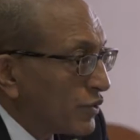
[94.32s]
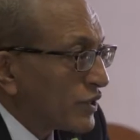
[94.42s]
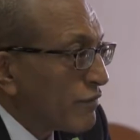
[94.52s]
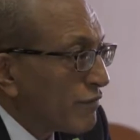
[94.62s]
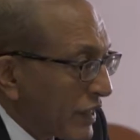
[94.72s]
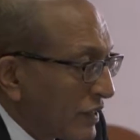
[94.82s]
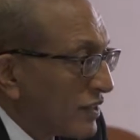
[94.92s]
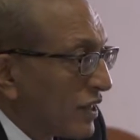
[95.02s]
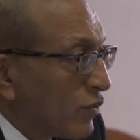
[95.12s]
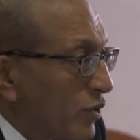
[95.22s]
those
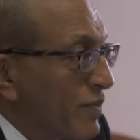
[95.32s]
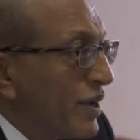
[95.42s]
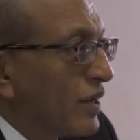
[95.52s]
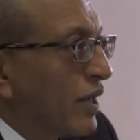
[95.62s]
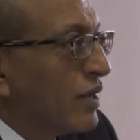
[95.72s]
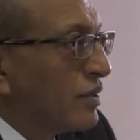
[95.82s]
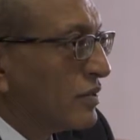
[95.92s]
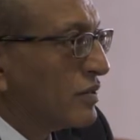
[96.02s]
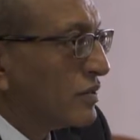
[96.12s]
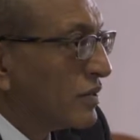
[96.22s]
affected are women
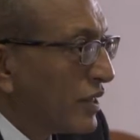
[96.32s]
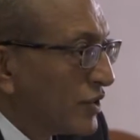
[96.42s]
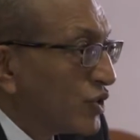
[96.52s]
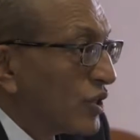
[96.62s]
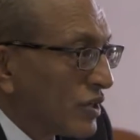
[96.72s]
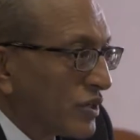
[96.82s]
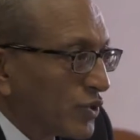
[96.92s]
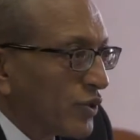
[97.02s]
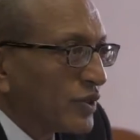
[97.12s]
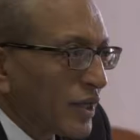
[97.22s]
and children. So in